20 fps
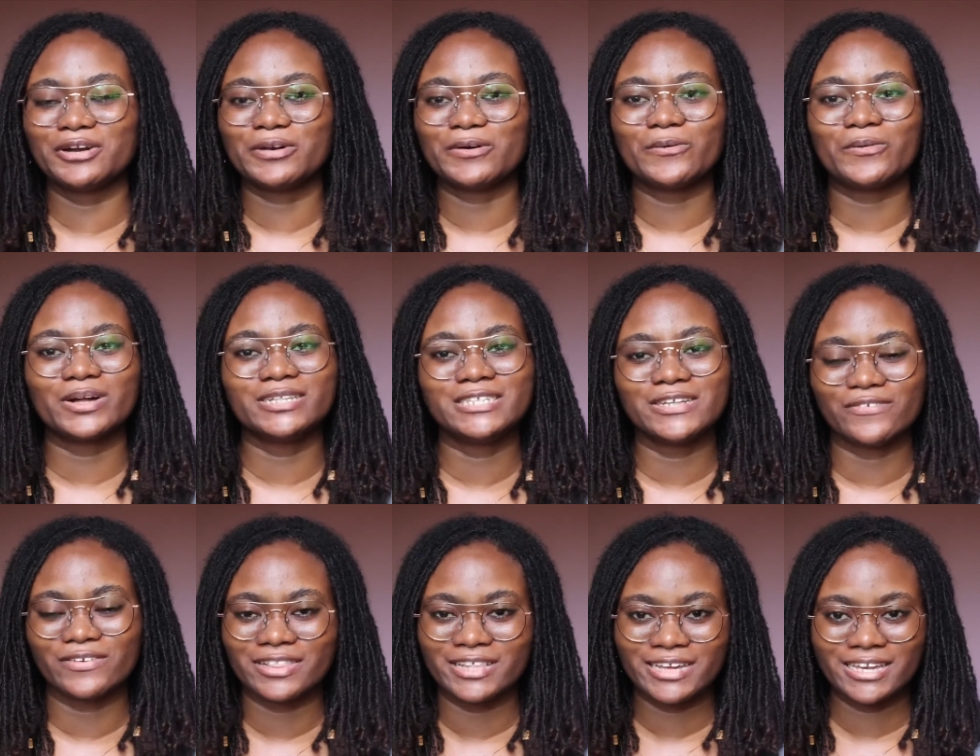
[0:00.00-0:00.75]

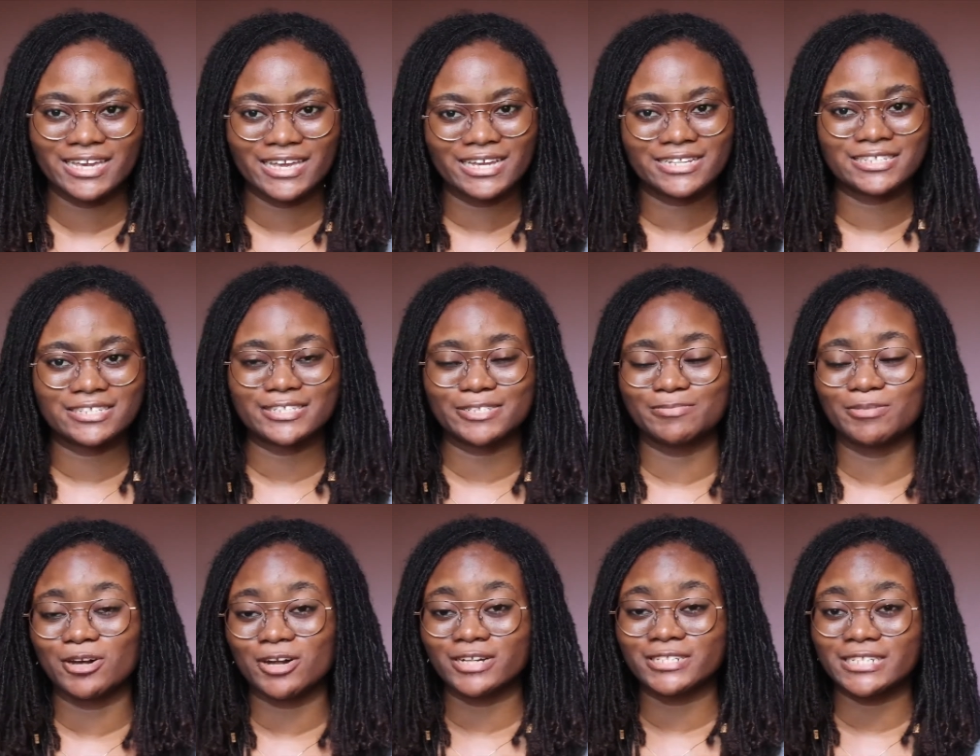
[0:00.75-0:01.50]
whatever the case is,
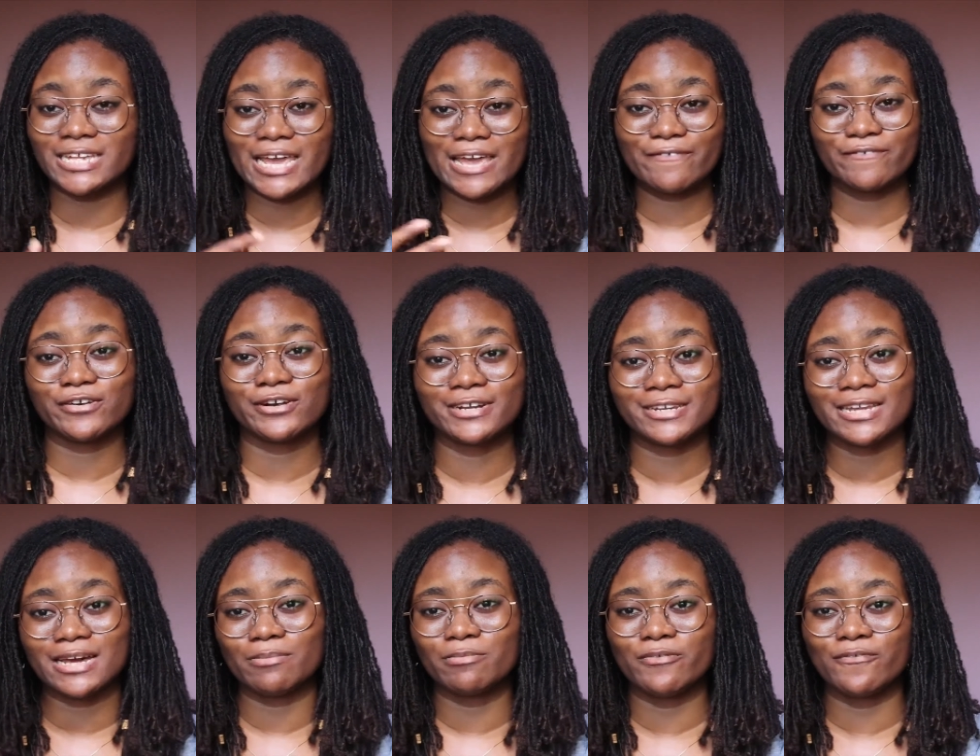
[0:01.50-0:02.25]
because I've heard
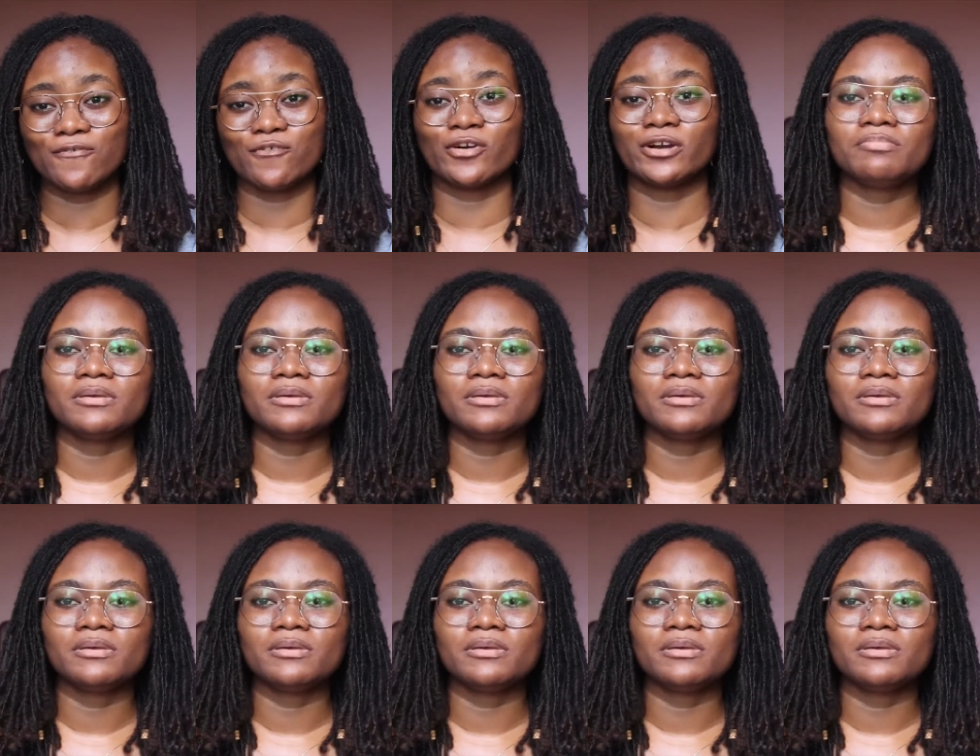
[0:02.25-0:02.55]
that before.